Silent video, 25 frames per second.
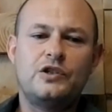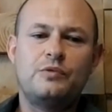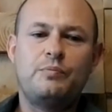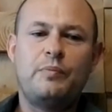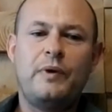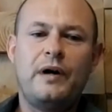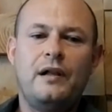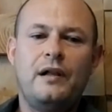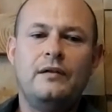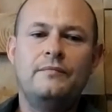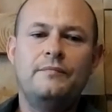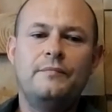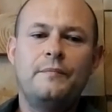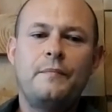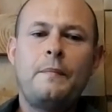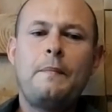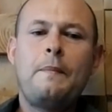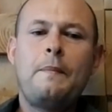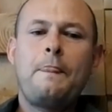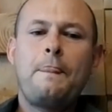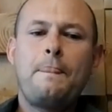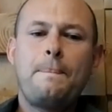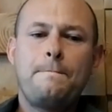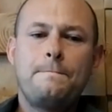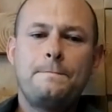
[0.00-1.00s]
spell
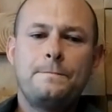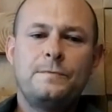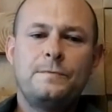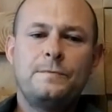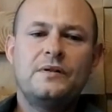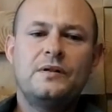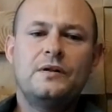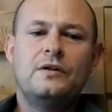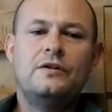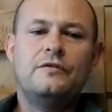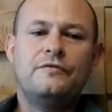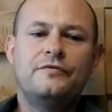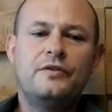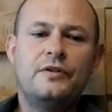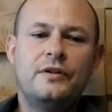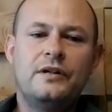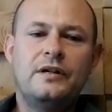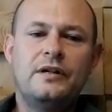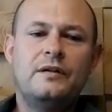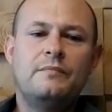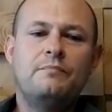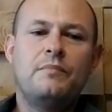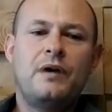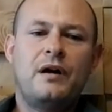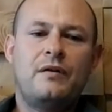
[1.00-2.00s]
of
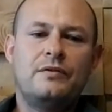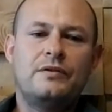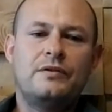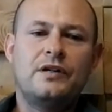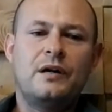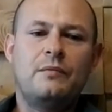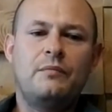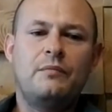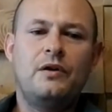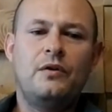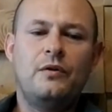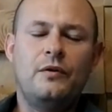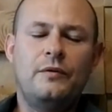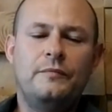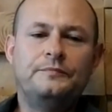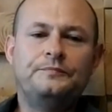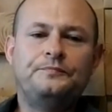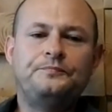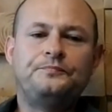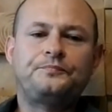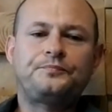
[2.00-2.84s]
the maritime law.